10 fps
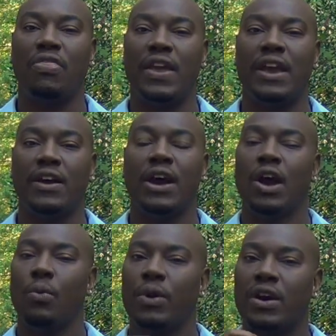there.
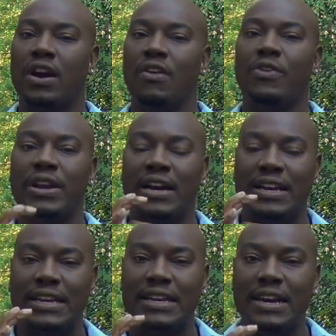We're covering
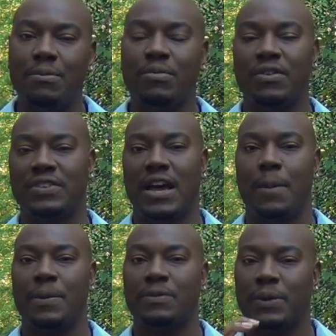a number of
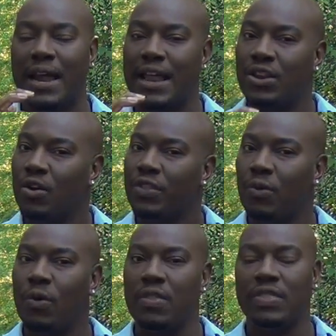topics, but I know that
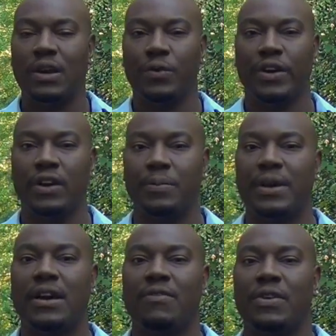one thing we're going to
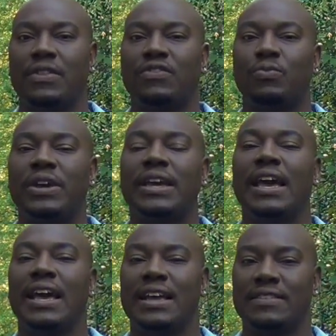be covering this week
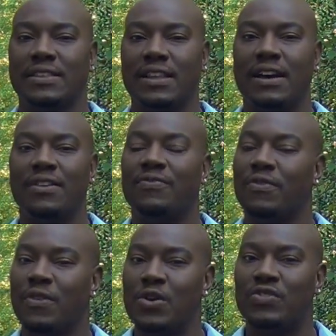is love
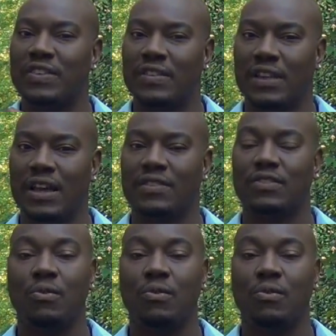versus lust.